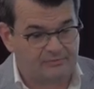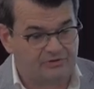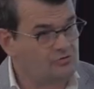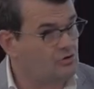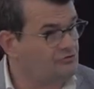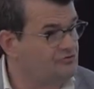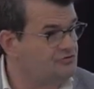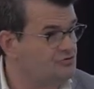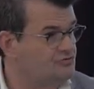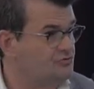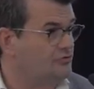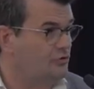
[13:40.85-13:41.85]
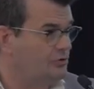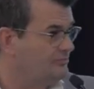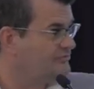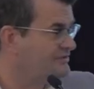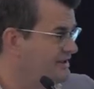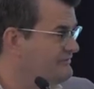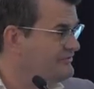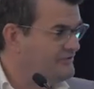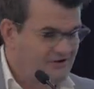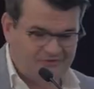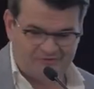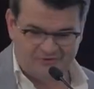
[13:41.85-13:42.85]
with constitutional norms, leave
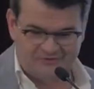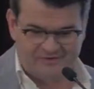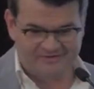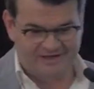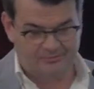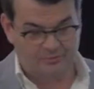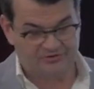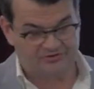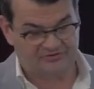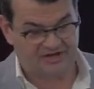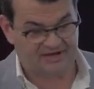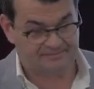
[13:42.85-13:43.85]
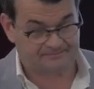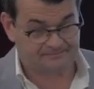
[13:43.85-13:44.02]
aside the sorts of example we just had.